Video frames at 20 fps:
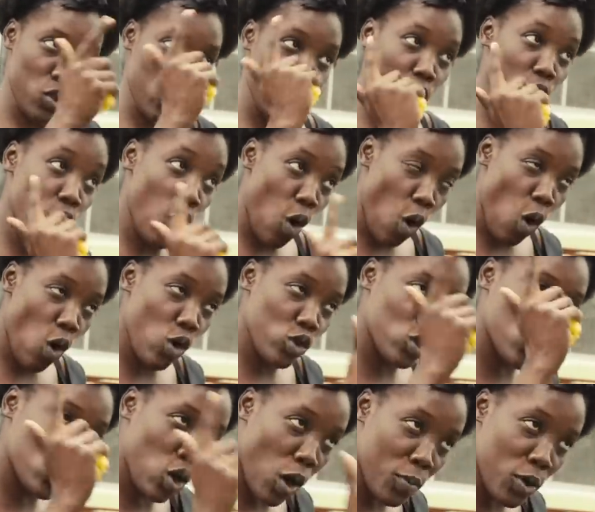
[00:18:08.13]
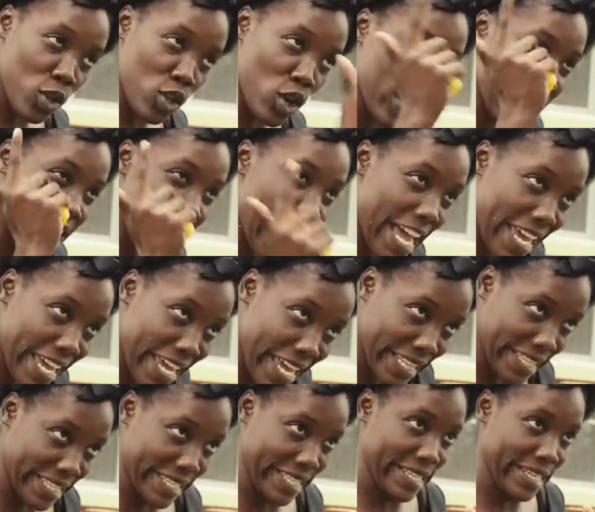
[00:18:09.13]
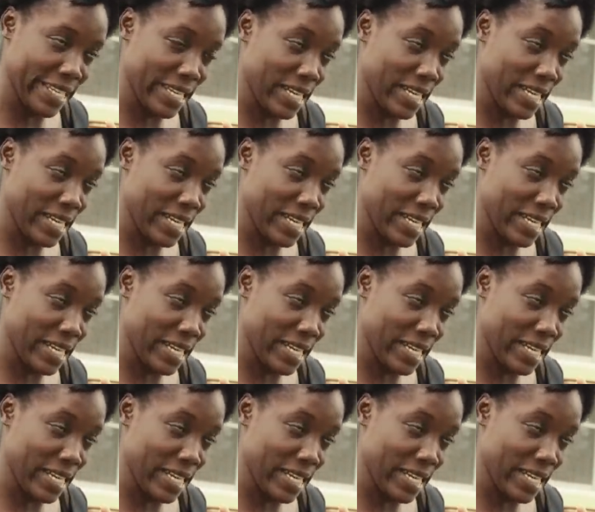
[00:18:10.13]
No trouble, no in a hit.